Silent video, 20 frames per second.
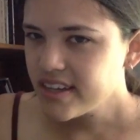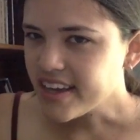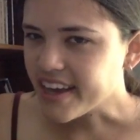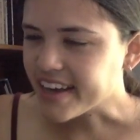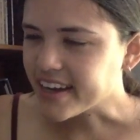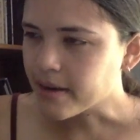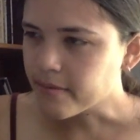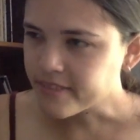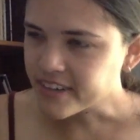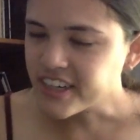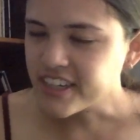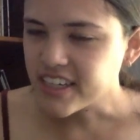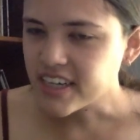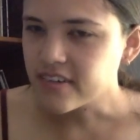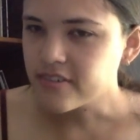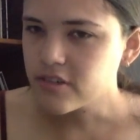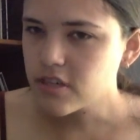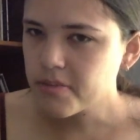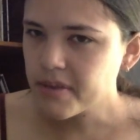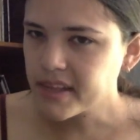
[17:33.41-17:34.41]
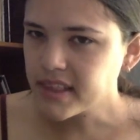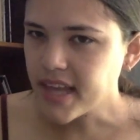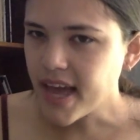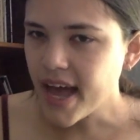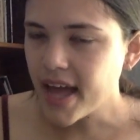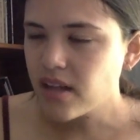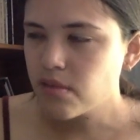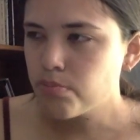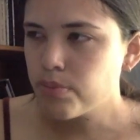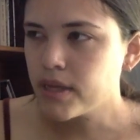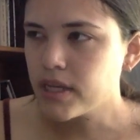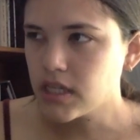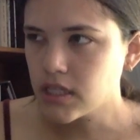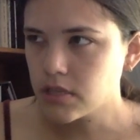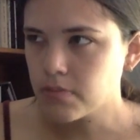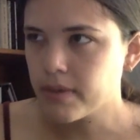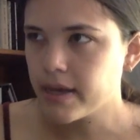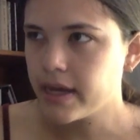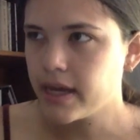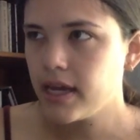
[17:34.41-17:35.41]
and I'm very nervous about that. But
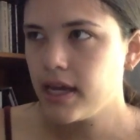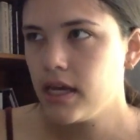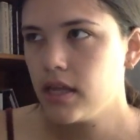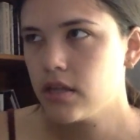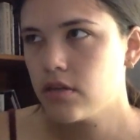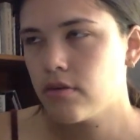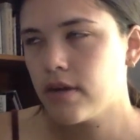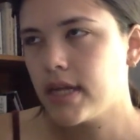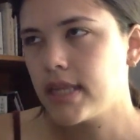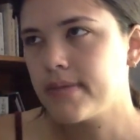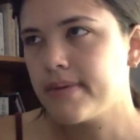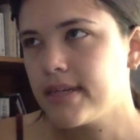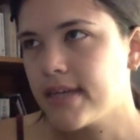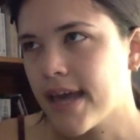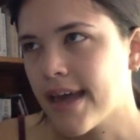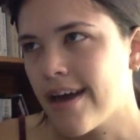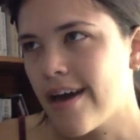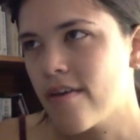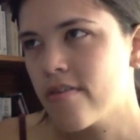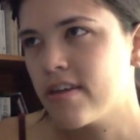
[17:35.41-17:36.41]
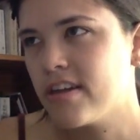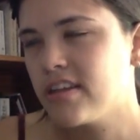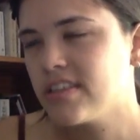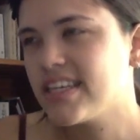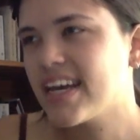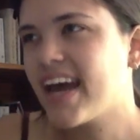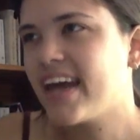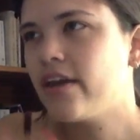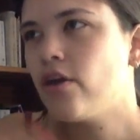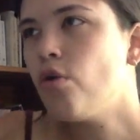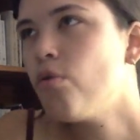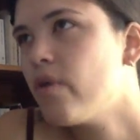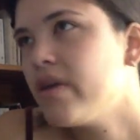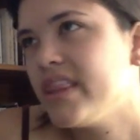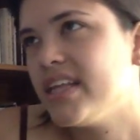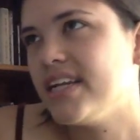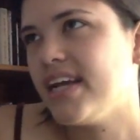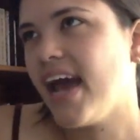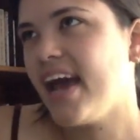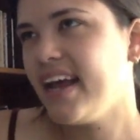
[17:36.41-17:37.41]
either way, it's my day off, and it's like I don't want
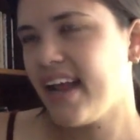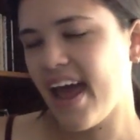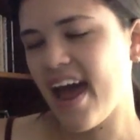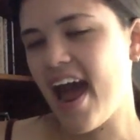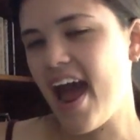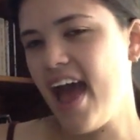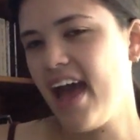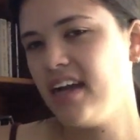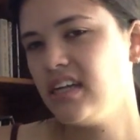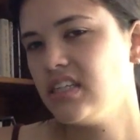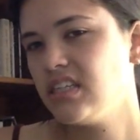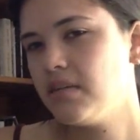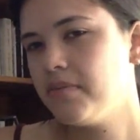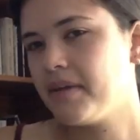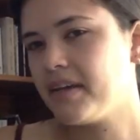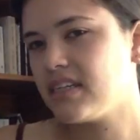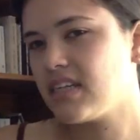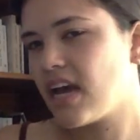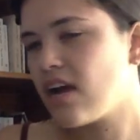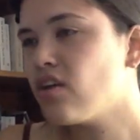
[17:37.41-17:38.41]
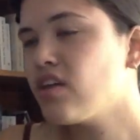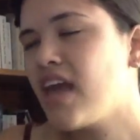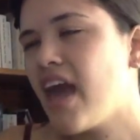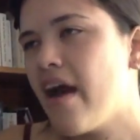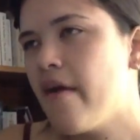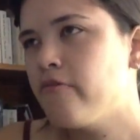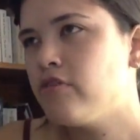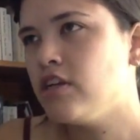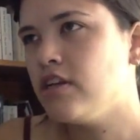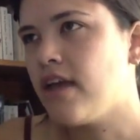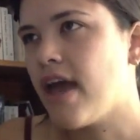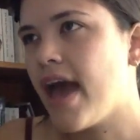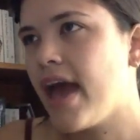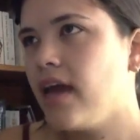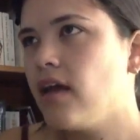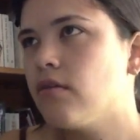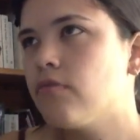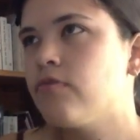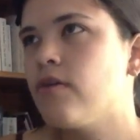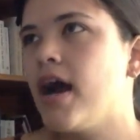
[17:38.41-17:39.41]
the day to end because I only have today
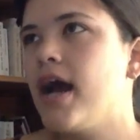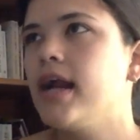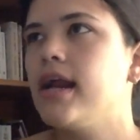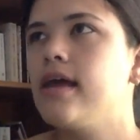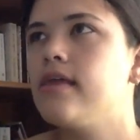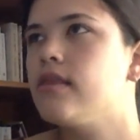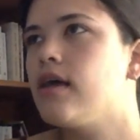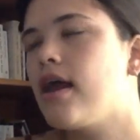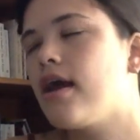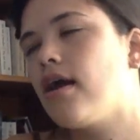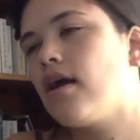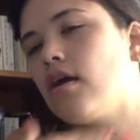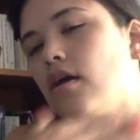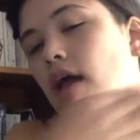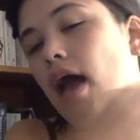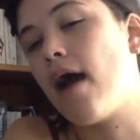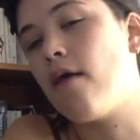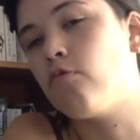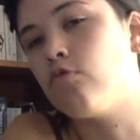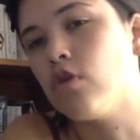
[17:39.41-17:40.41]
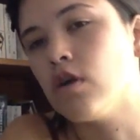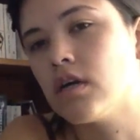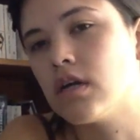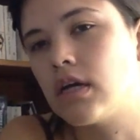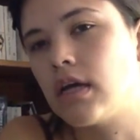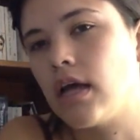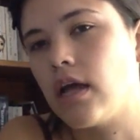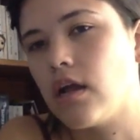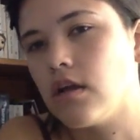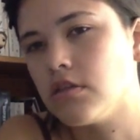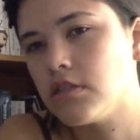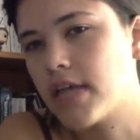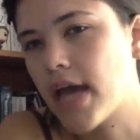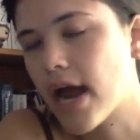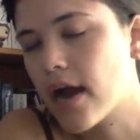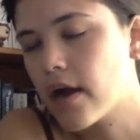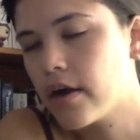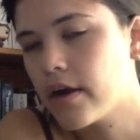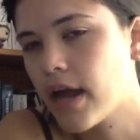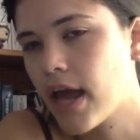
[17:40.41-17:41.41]
and Friday, and then I have work again on
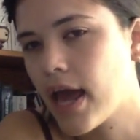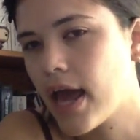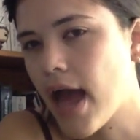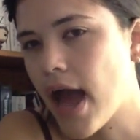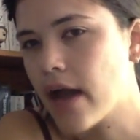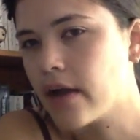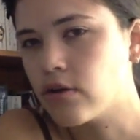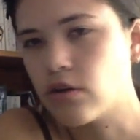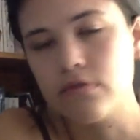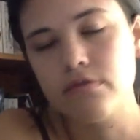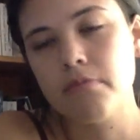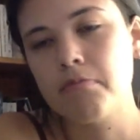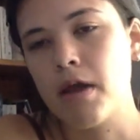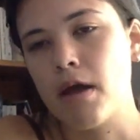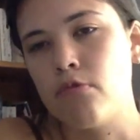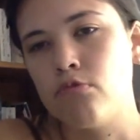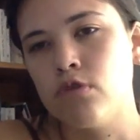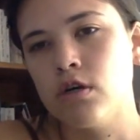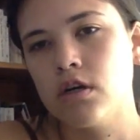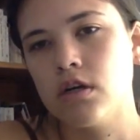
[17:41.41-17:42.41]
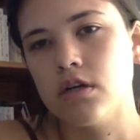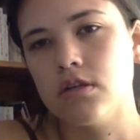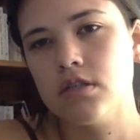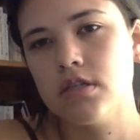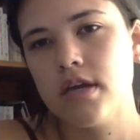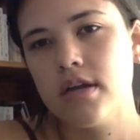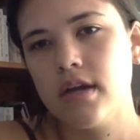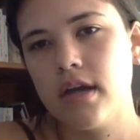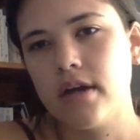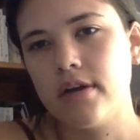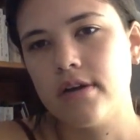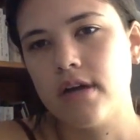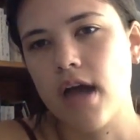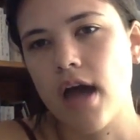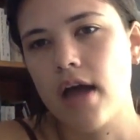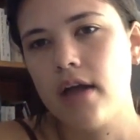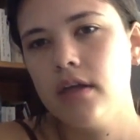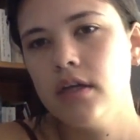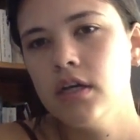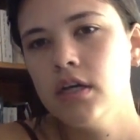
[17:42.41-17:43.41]
Saturday. I don't know if I'm gonna work on Sunday or
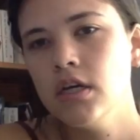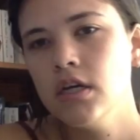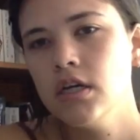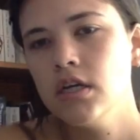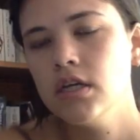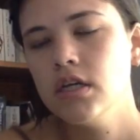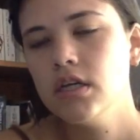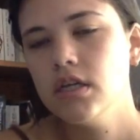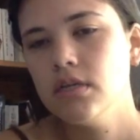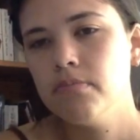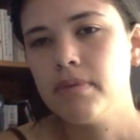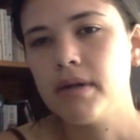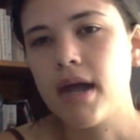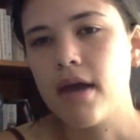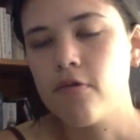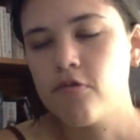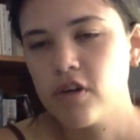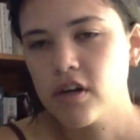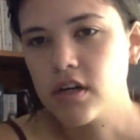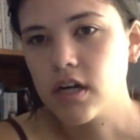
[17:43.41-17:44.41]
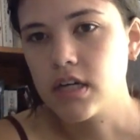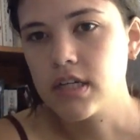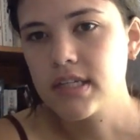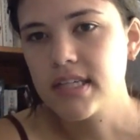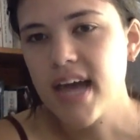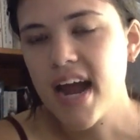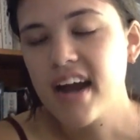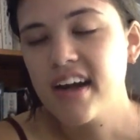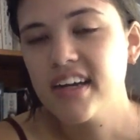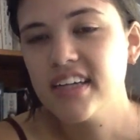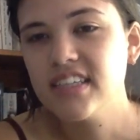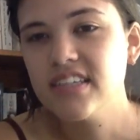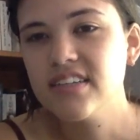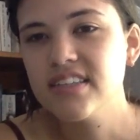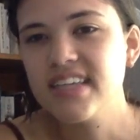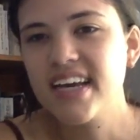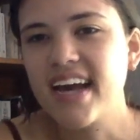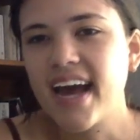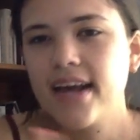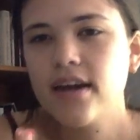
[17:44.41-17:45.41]
not, but I work on Saturday, so it's
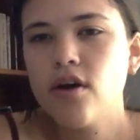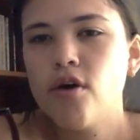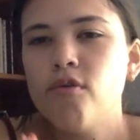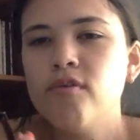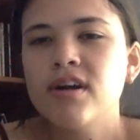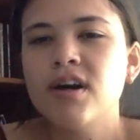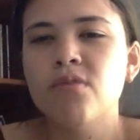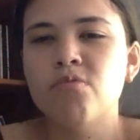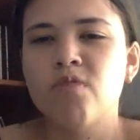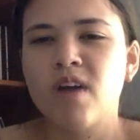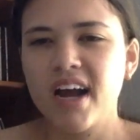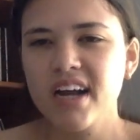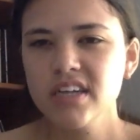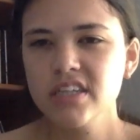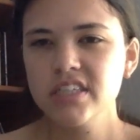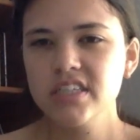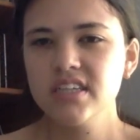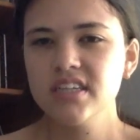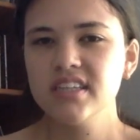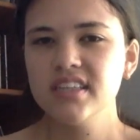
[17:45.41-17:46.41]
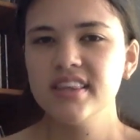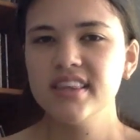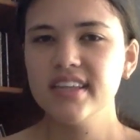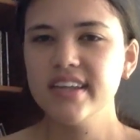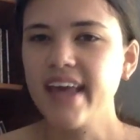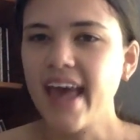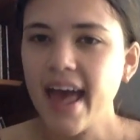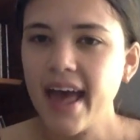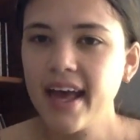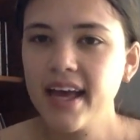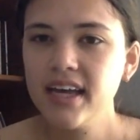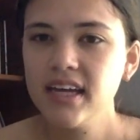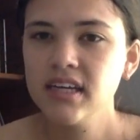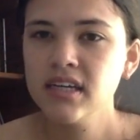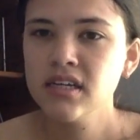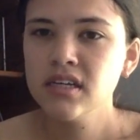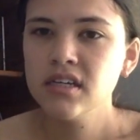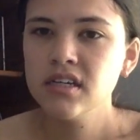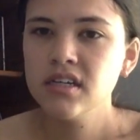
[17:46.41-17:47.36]
like I don't want to rush the day,